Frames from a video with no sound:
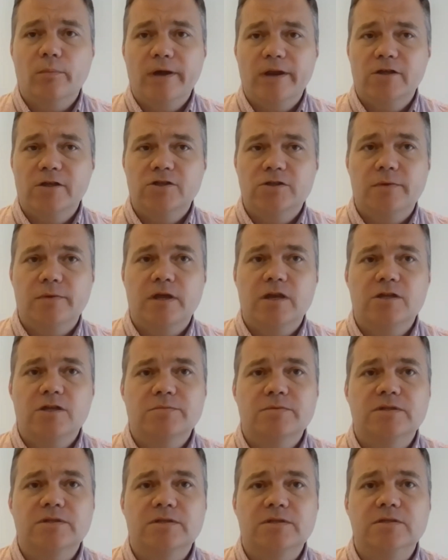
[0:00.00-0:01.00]
home energy
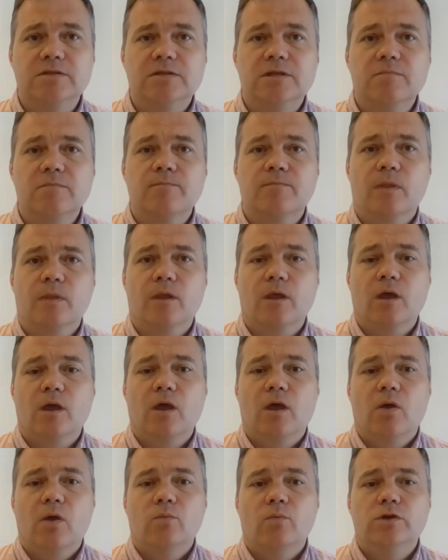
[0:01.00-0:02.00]
management system,
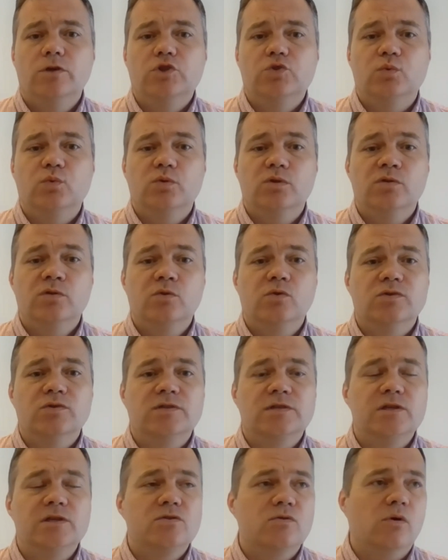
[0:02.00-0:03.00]
which wouldn't
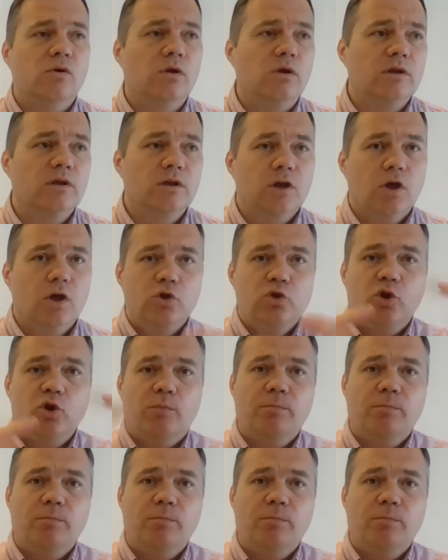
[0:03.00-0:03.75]
consider only